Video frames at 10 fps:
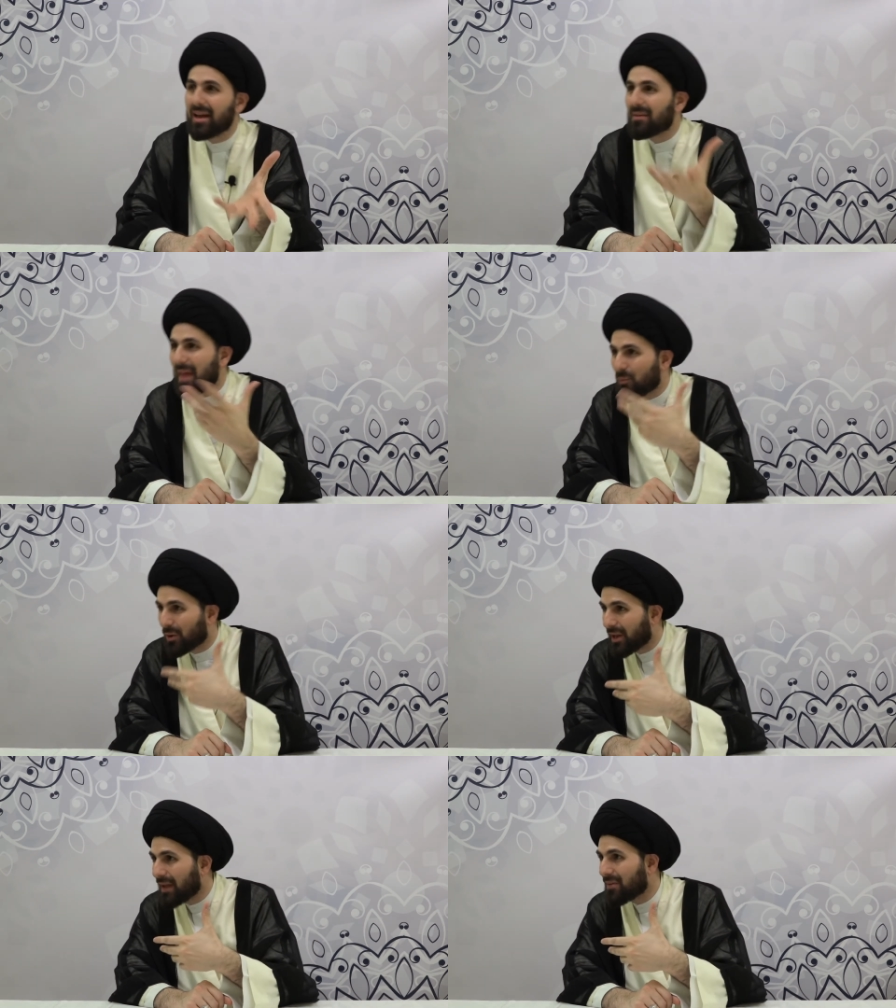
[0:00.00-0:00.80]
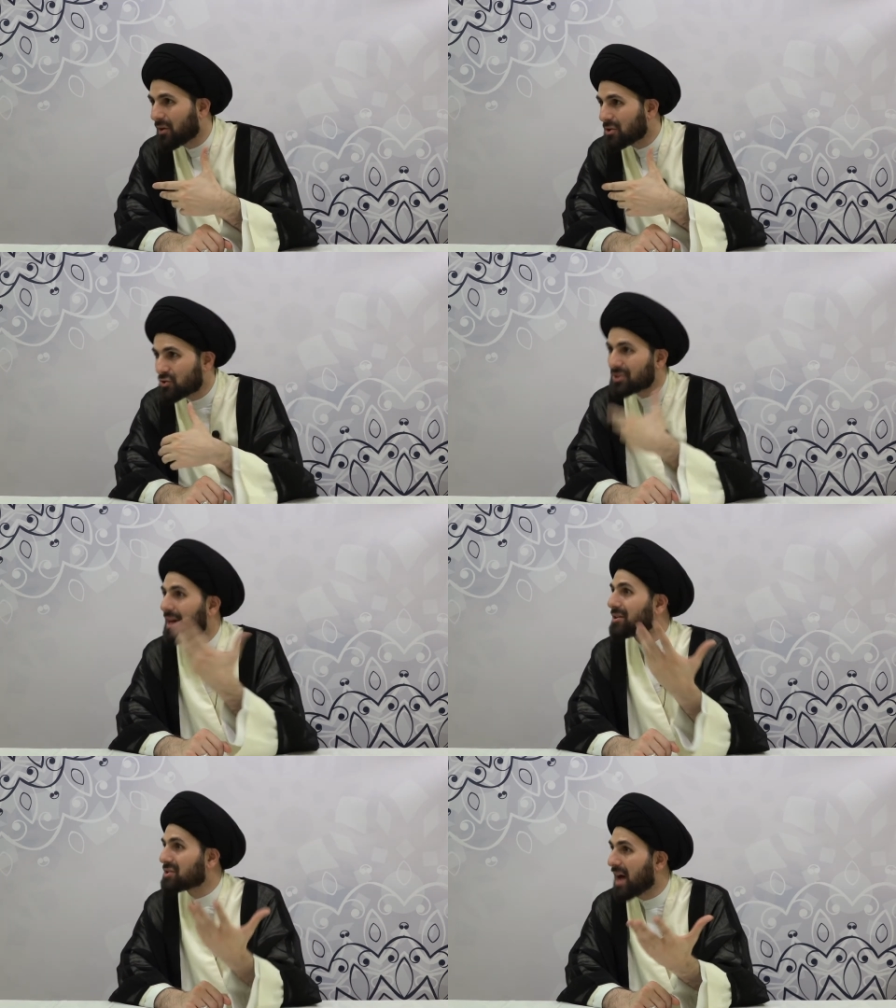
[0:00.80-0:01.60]
that will gain their interest
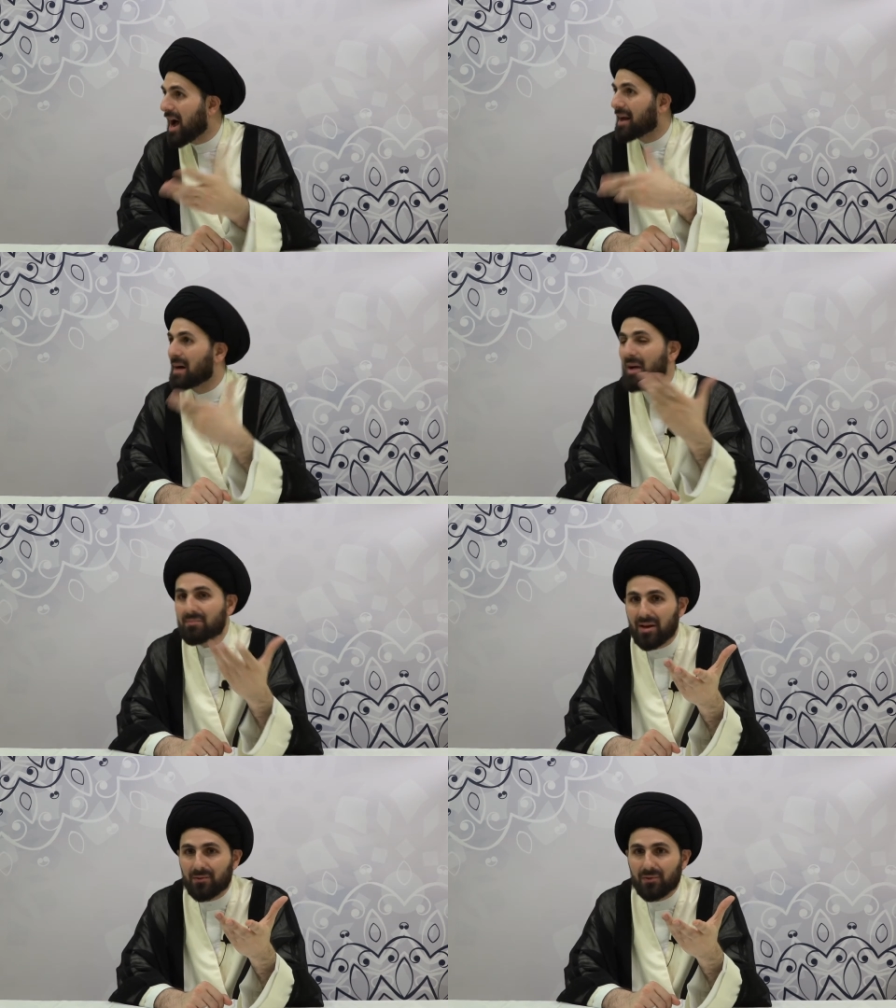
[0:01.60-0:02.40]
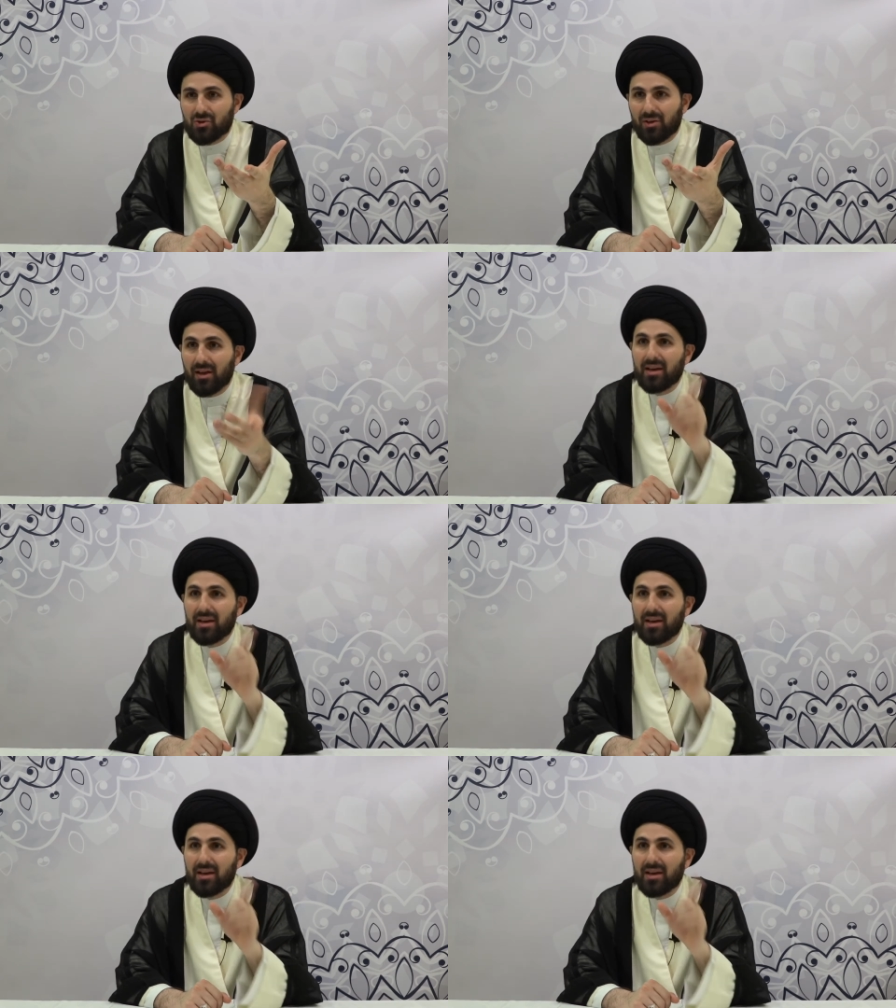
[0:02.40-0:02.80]
and it's not haram and beneficial.